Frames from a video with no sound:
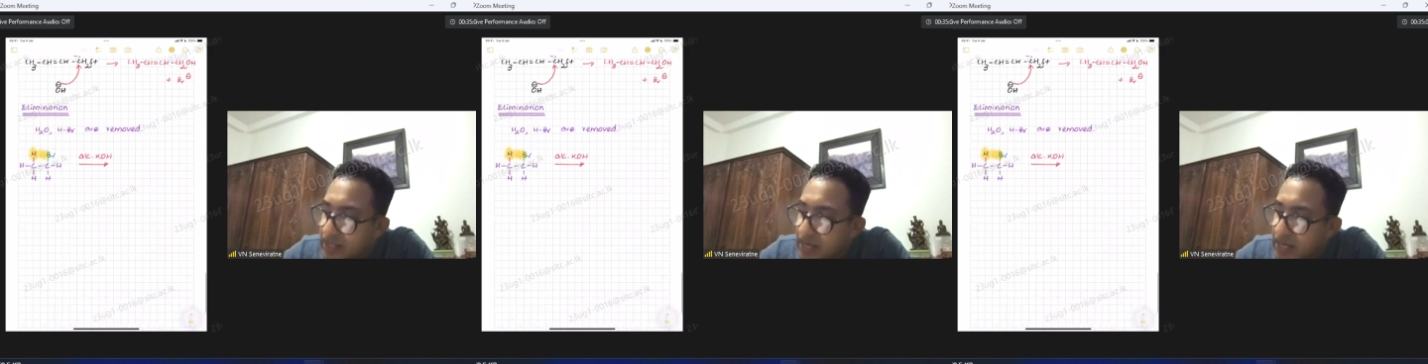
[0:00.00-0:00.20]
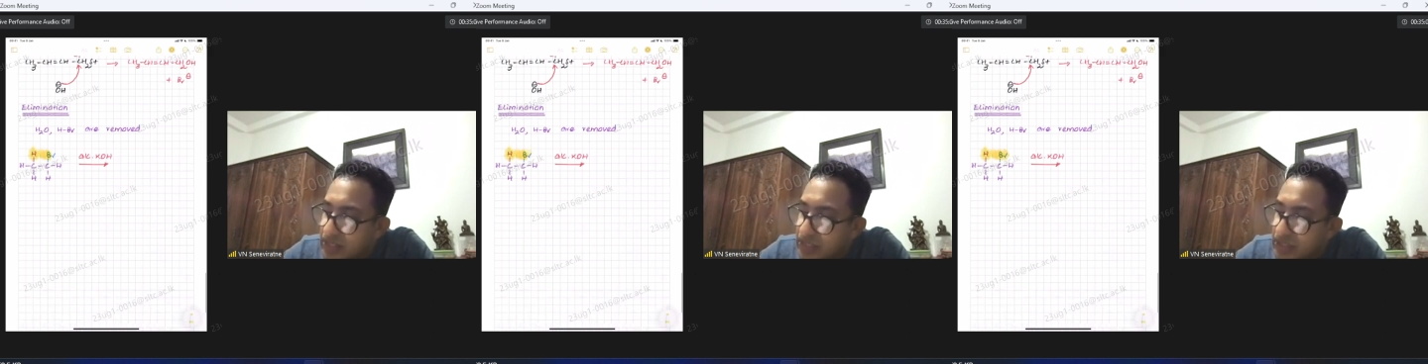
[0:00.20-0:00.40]

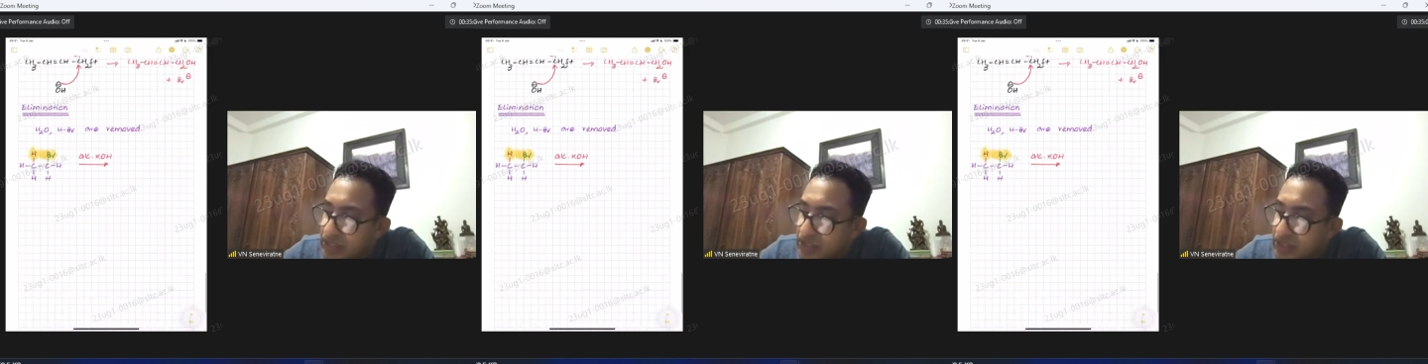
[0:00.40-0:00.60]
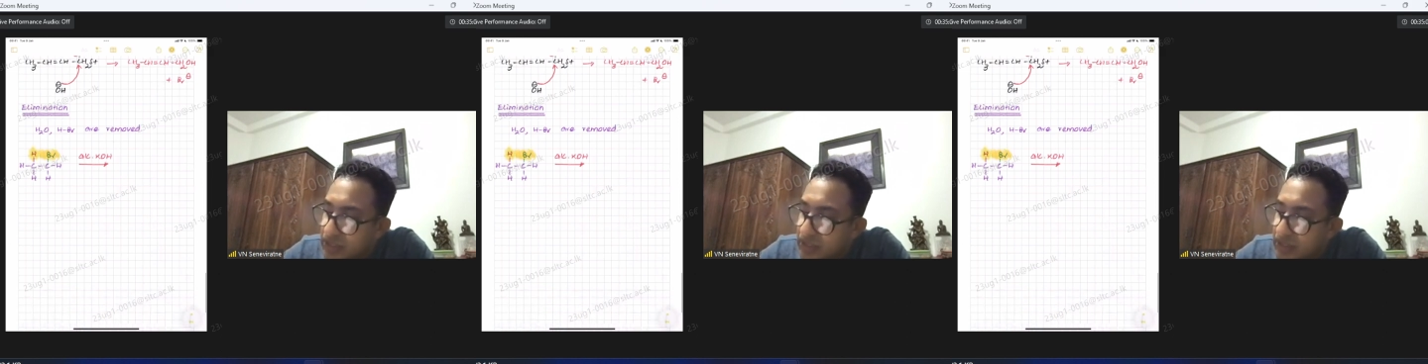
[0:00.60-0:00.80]

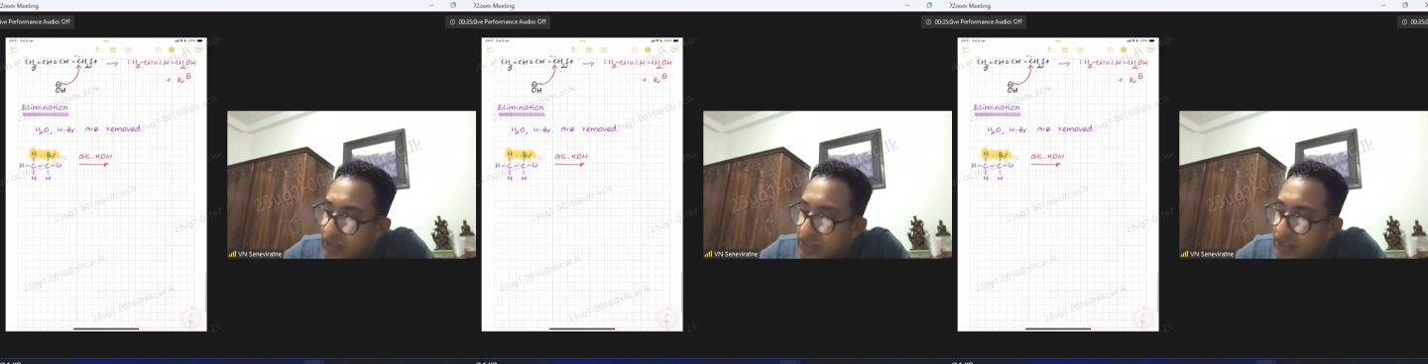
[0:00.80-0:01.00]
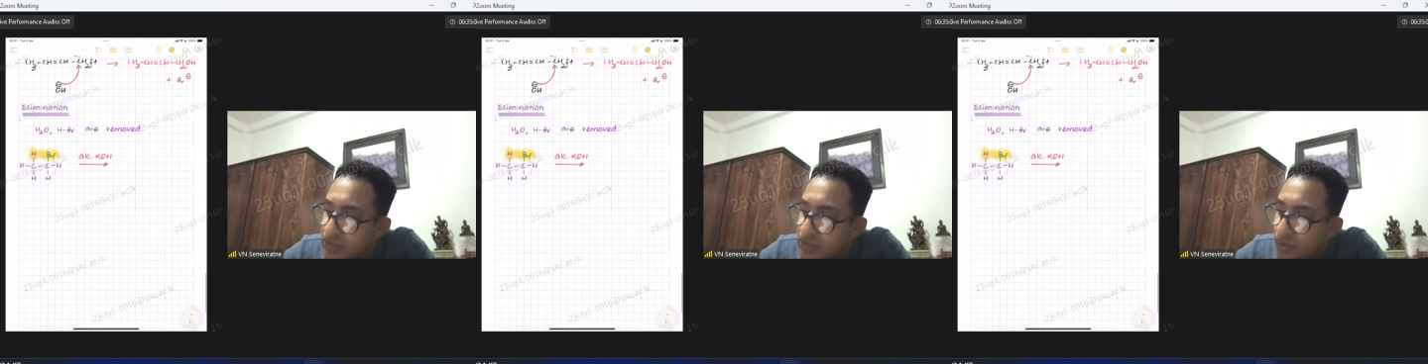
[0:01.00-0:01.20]
H
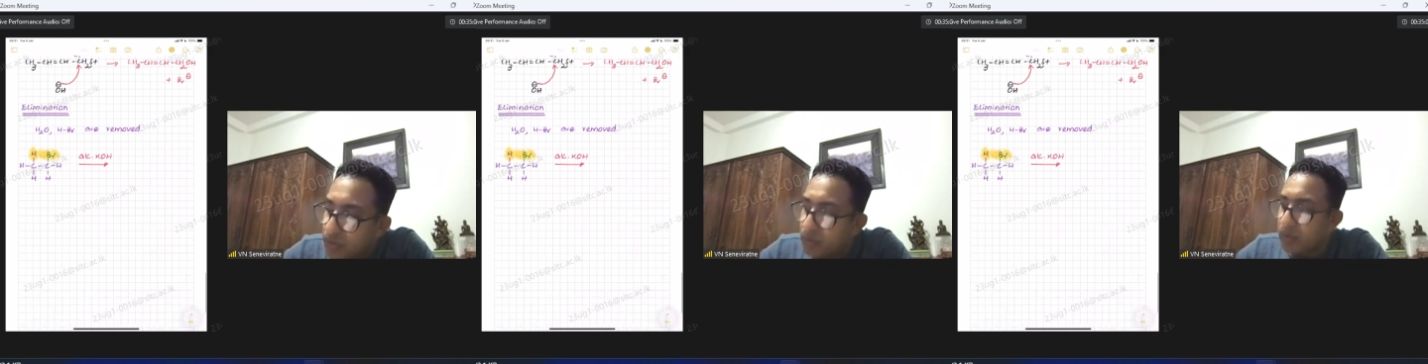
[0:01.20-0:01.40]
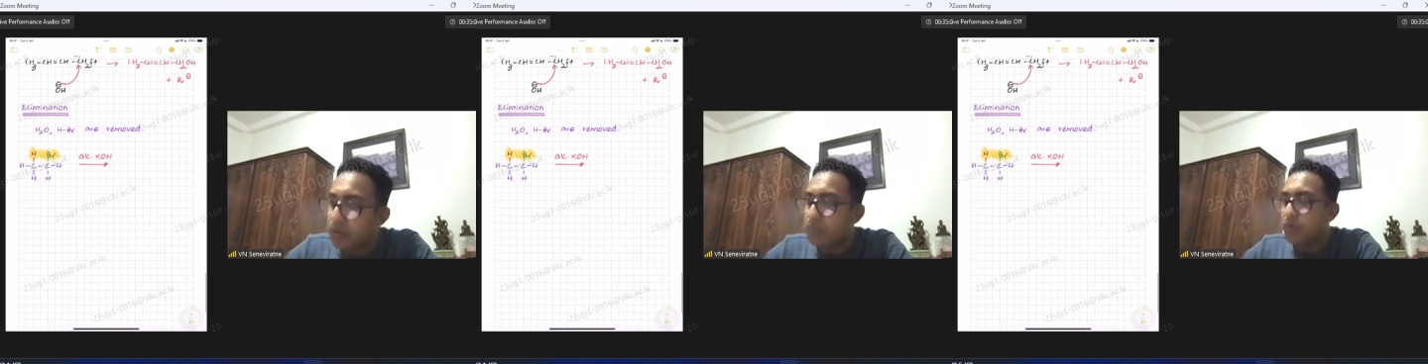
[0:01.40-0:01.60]
is going to
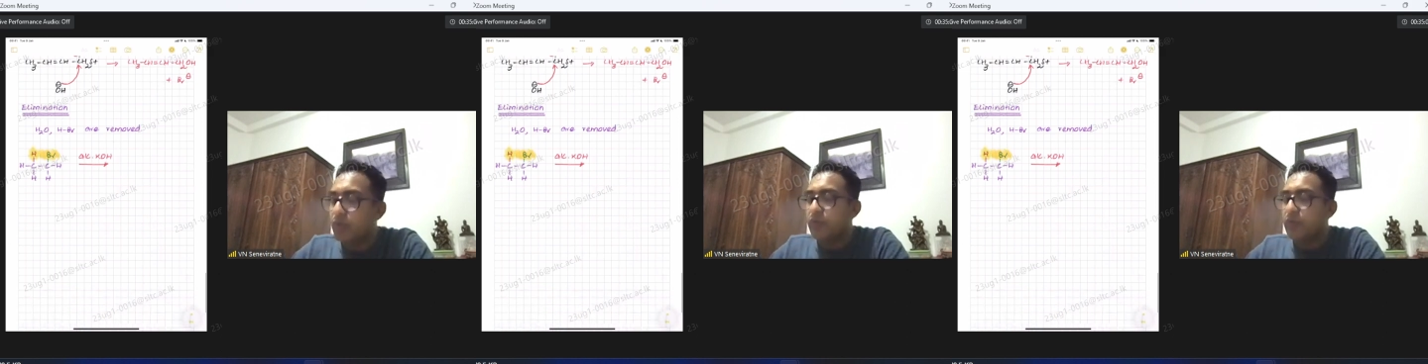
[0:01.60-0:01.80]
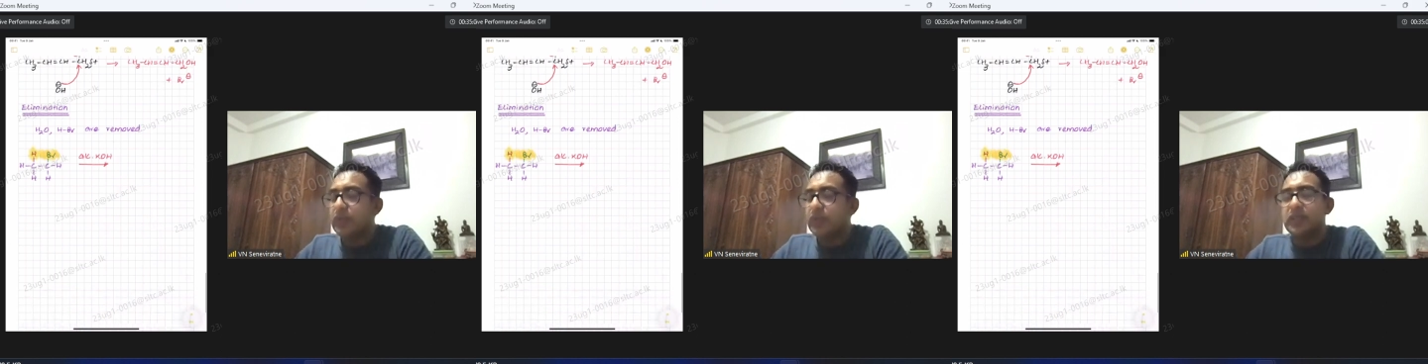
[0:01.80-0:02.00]
remove
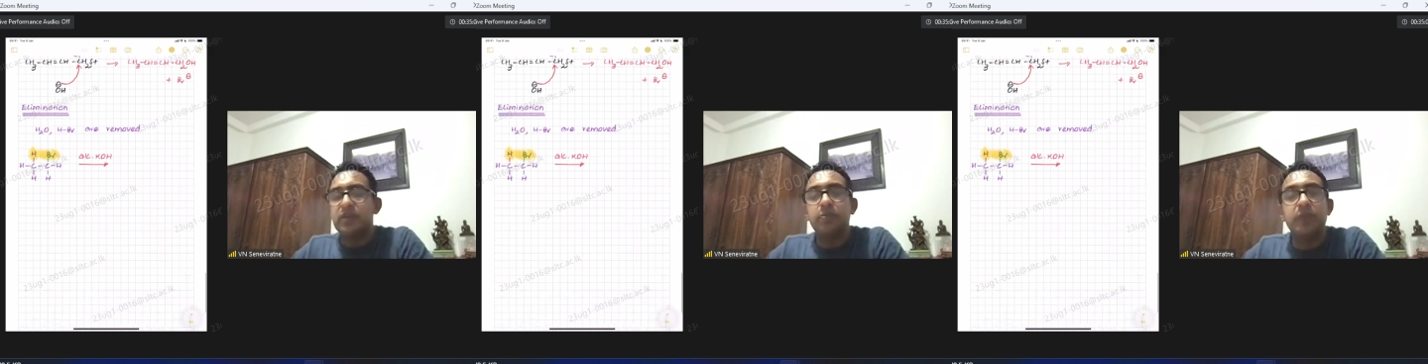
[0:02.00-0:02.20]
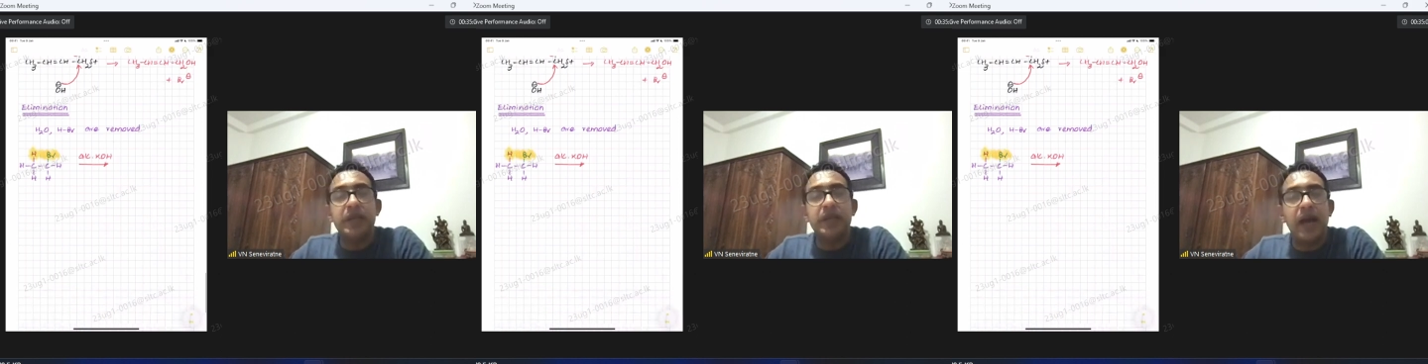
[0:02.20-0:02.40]
with this
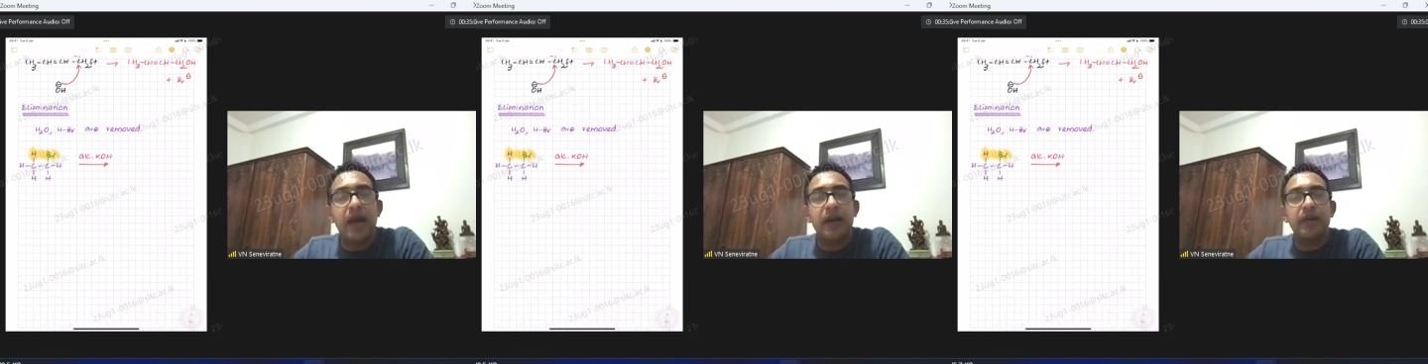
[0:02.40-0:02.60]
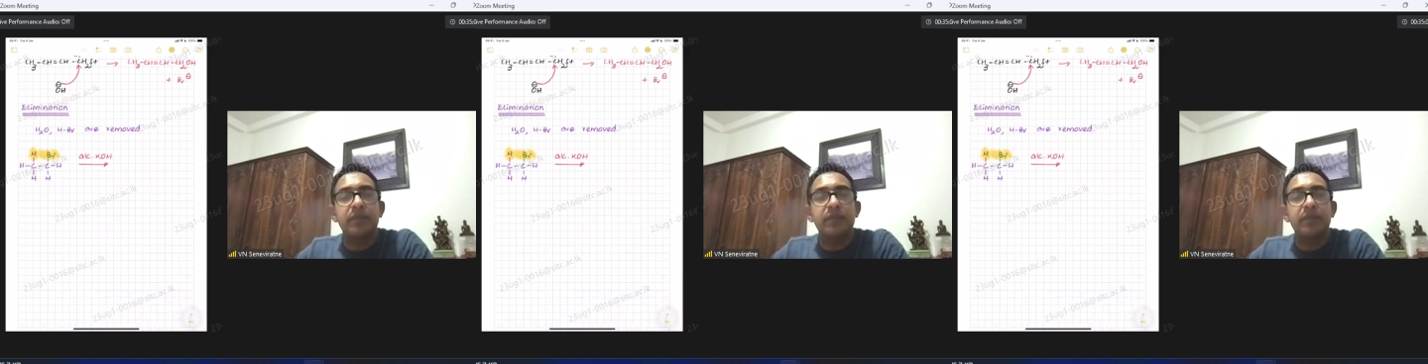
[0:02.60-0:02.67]
Br.